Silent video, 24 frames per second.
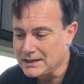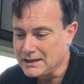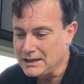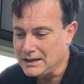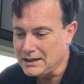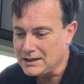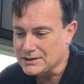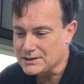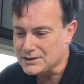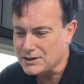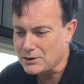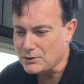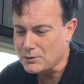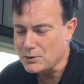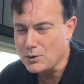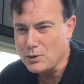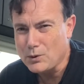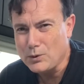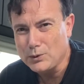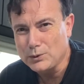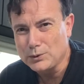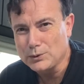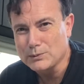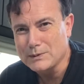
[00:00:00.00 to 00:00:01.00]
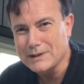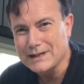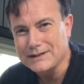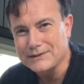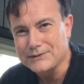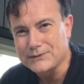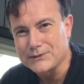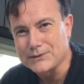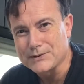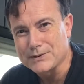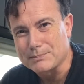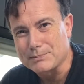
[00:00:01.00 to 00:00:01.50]
So all the way
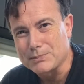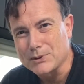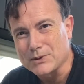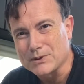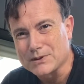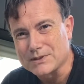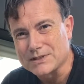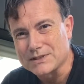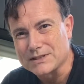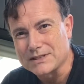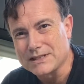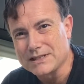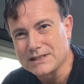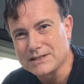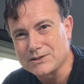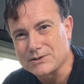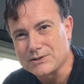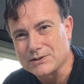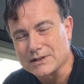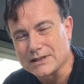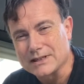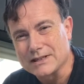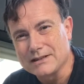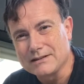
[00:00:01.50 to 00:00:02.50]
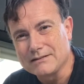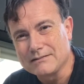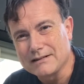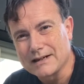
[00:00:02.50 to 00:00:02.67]
through the Bronx's history,